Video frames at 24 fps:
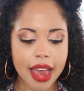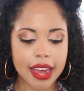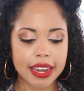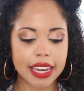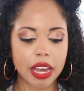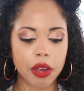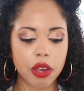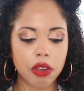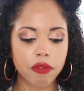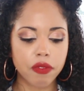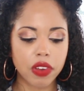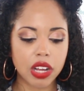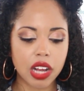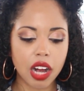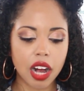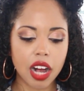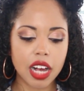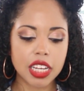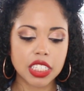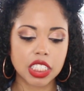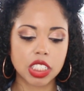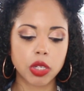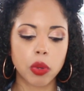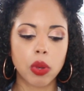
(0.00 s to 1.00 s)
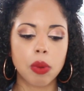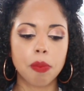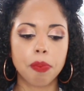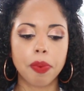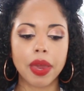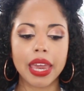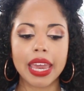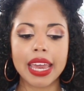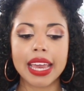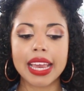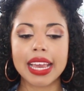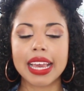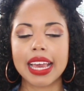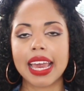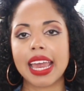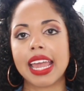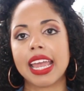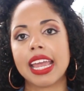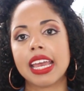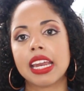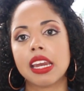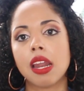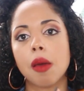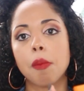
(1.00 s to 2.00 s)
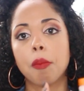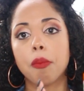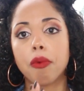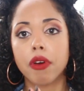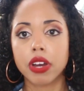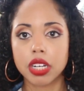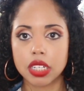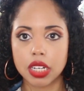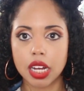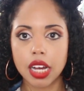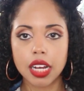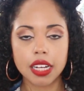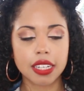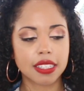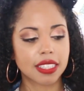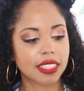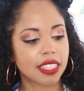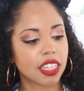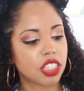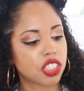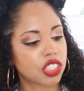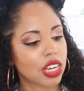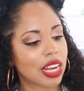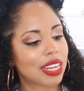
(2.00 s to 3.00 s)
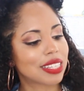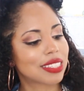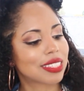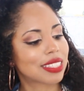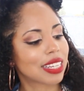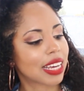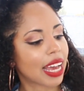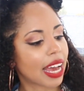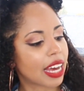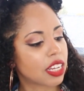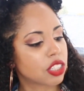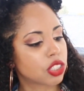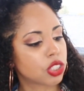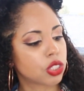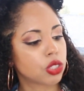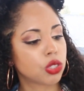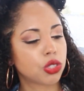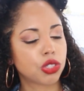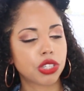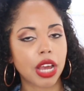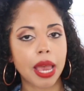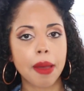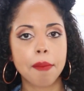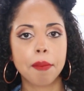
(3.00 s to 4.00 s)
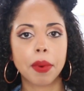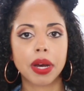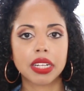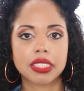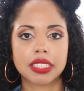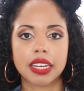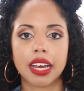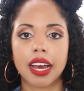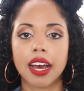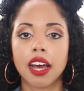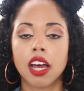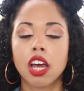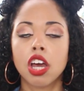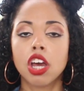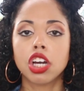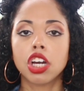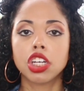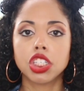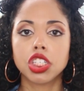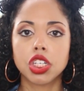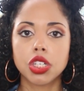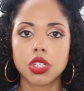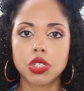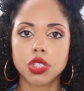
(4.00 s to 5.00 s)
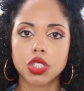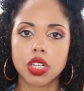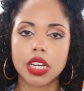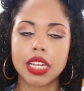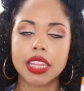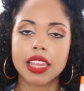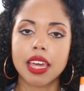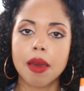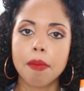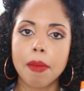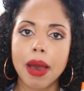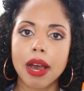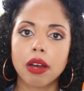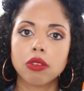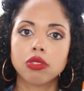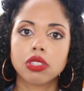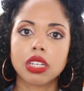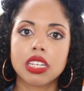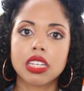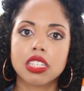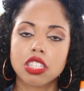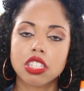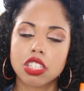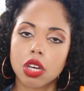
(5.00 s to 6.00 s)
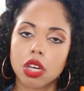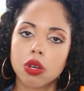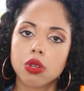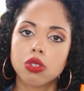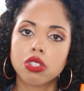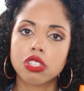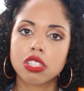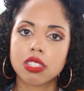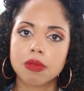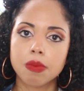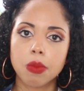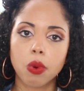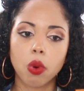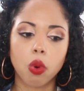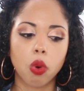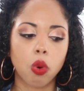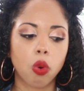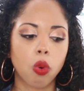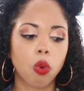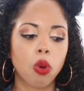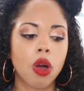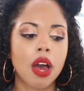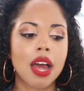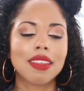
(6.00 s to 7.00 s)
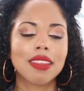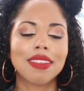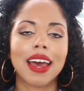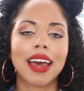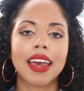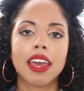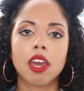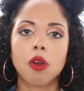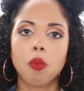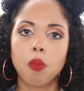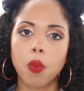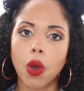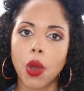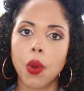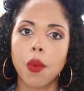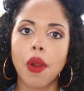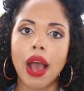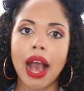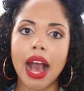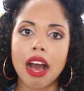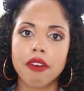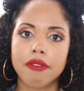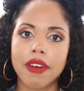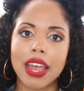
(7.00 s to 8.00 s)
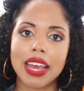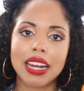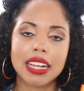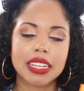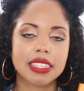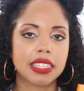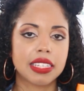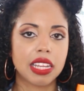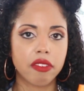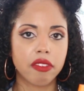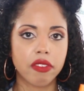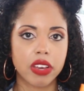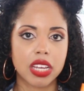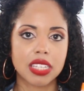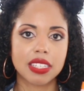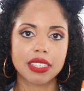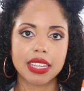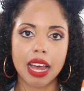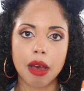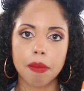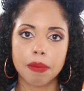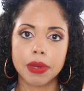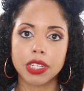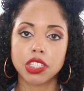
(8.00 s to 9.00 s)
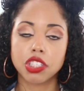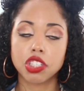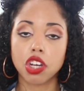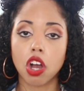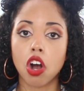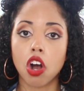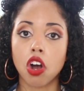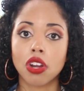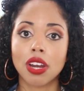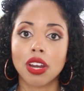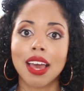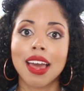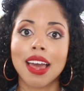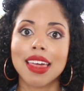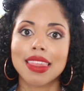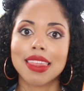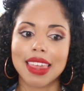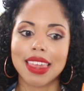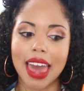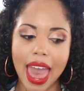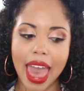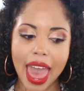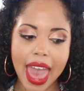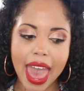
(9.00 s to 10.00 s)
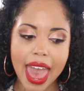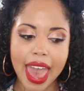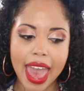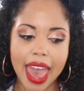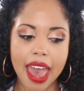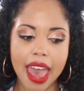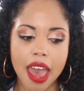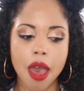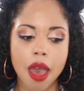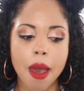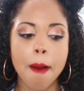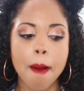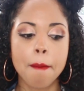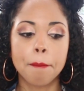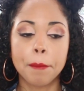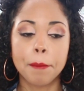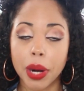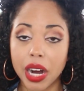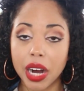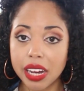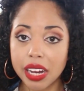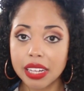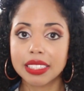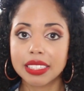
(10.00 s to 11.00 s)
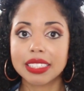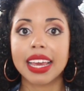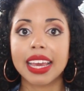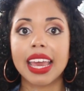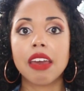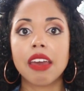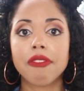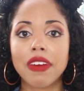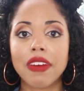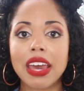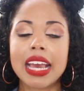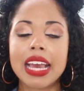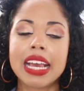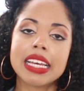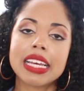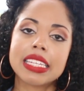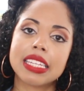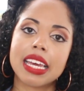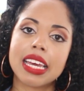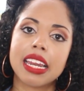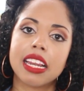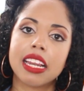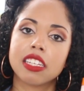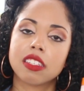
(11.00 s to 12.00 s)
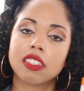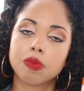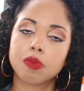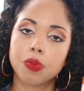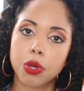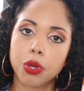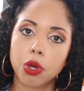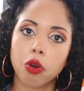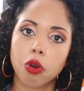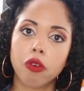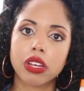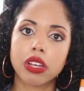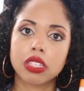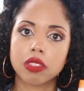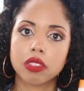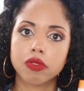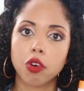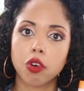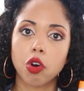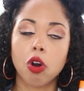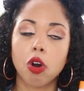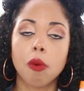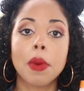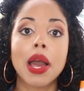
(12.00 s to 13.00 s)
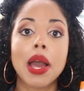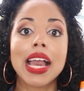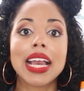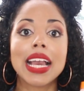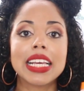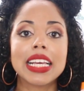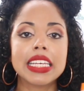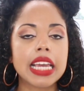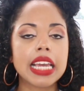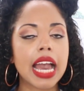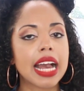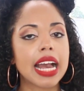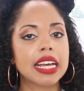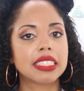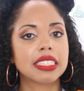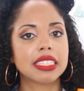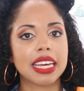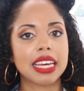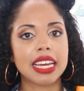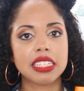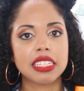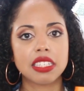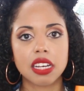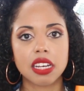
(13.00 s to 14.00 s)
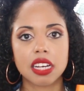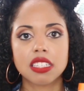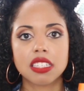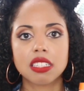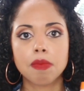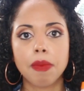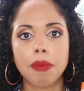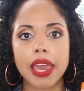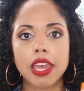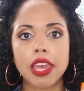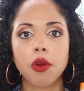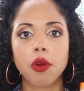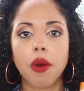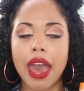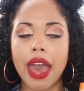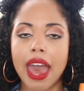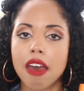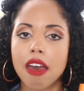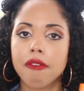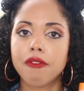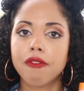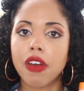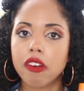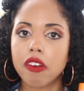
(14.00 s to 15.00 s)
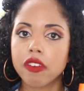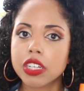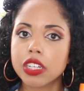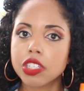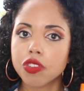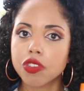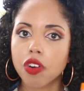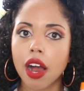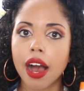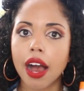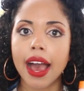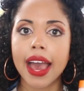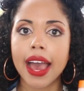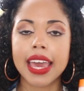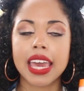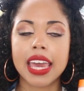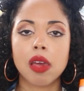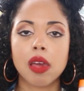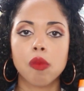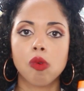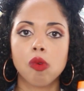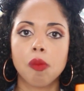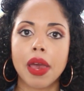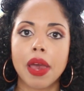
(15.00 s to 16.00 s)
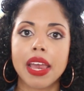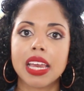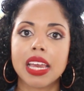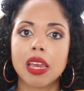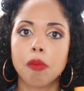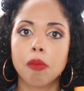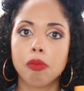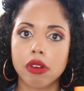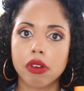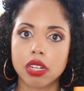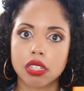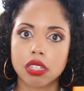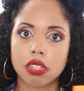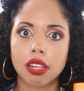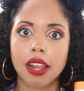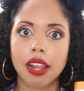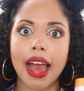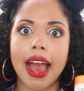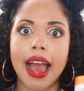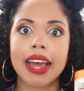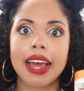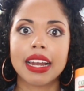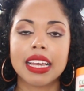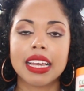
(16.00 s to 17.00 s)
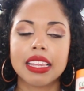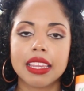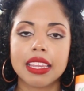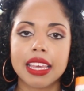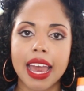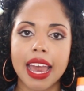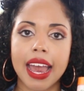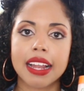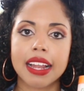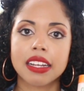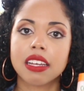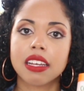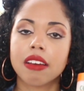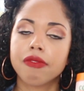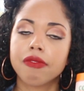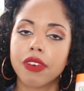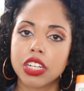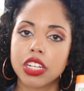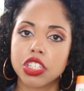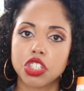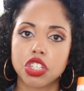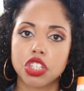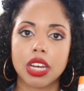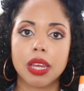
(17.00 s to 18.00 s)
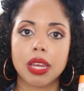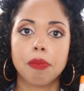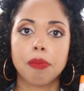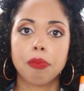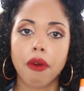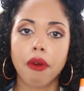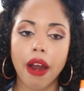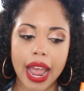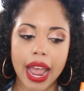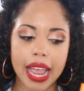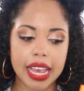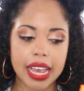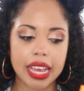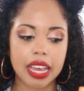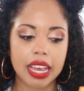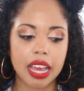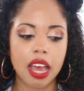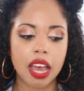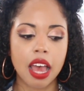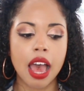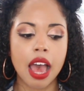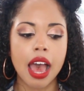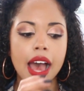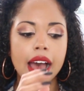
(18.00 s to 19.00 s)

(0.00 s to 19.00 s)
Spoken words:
Now in regards to it being in products such as the Cantu Shea Butter, usually the amount is so small that it won't have any serious damage on the hair. But if it is in its purest form, yes, it does make your hair very dry, it will make it brittle and in the end eventually break.